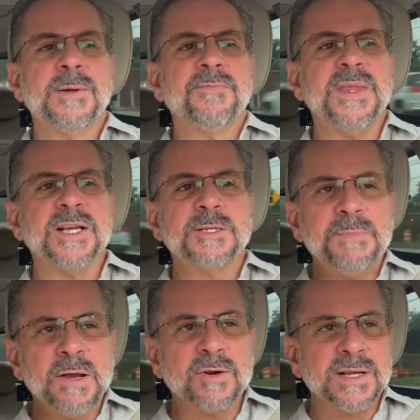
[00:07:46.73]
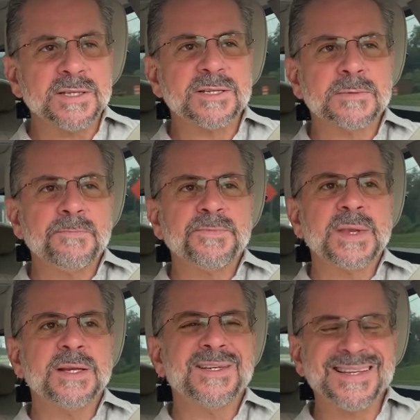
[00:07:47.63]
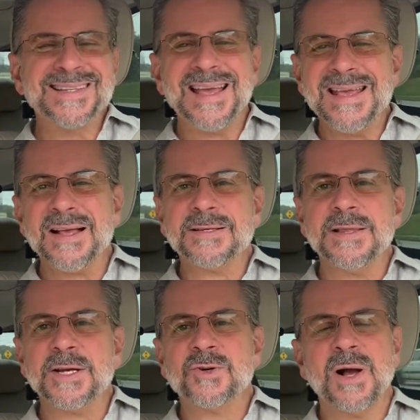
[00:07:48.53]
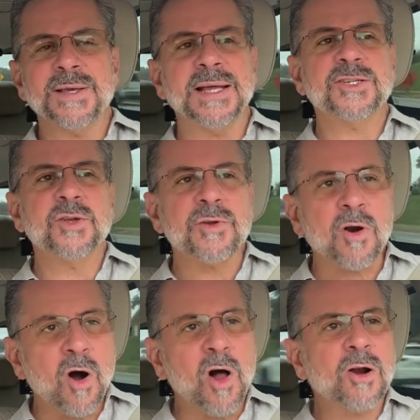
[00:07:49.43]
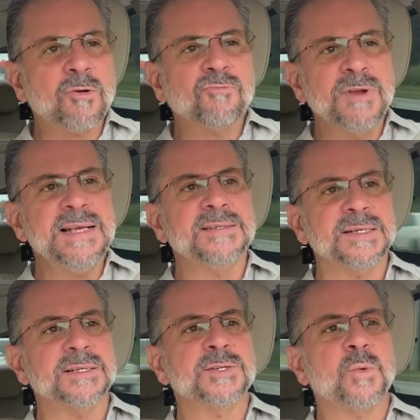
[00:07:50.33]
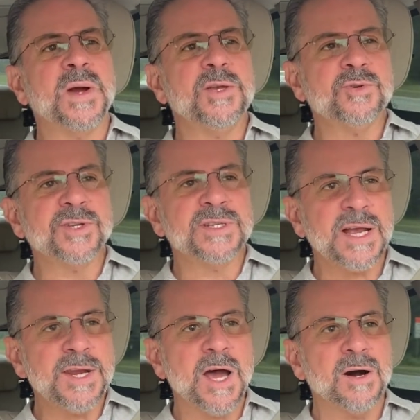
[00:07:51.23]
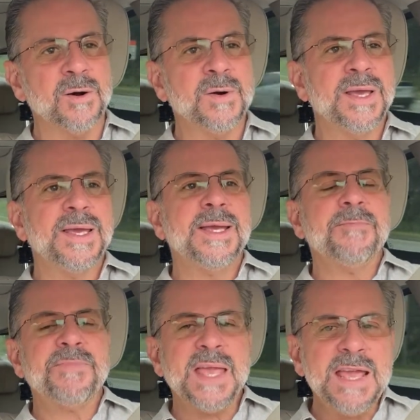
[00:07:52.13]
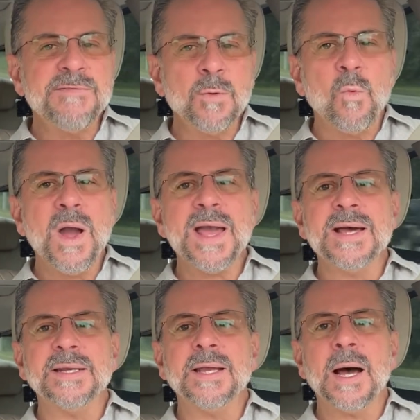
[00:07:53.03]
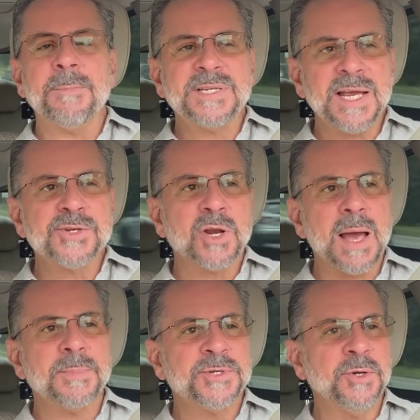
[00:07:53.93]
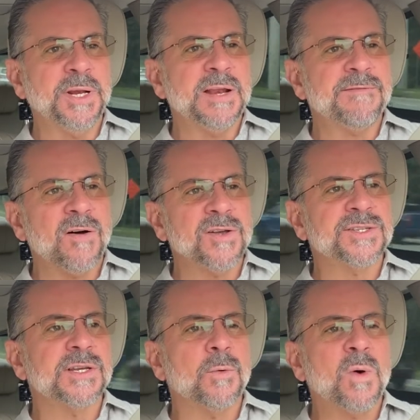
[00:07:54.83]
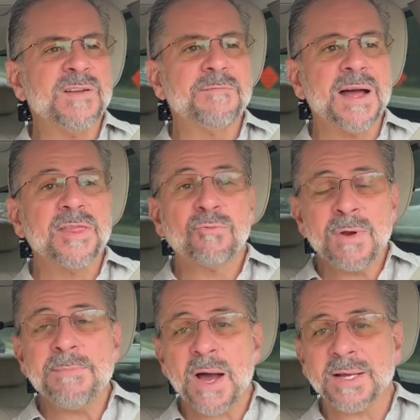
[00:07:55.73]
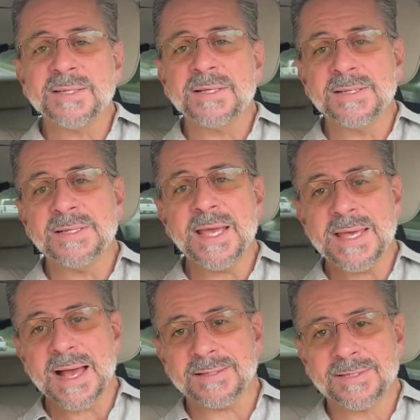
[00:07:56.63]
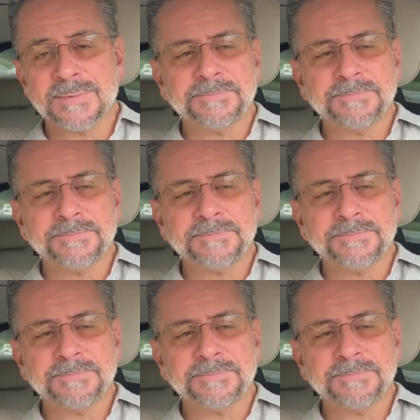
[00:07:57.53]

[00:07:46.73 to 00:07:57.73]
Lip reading: the experience to say yes to that trial yet. So there are reasons why you should say no, even when a potential opportunity falls into one of my 3 buckets to say yes.